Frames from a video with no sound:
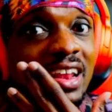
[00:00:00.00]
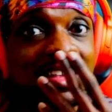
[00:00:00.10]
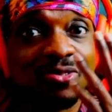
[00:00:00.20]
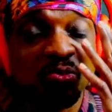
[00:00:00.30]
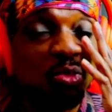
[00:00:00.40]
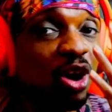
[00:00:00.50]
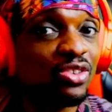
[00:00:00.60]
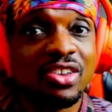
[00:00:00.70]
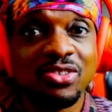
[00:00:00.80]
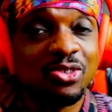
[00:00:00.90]

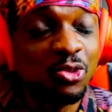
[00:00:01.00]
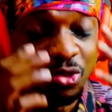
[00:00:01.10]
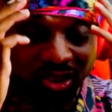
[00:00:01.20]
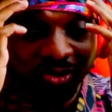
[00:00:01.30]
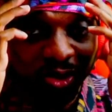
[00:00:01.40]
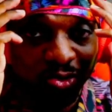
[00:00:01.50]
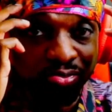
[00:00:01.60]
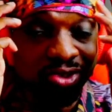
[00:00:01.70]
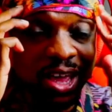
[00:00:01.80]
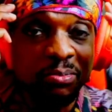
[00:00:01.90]
use as much
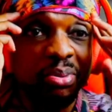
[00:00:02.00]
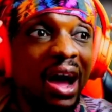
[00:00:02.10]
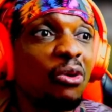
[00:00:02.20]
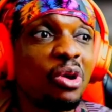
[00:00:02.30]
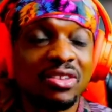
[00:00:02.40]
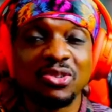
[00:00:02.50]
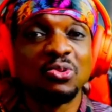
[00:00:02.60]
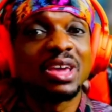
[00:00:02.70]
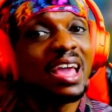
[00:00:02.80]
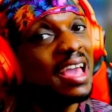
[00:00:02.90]
brain power as you
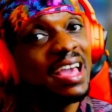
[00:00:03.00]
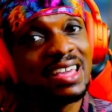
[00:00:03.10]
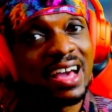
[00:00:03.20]
can,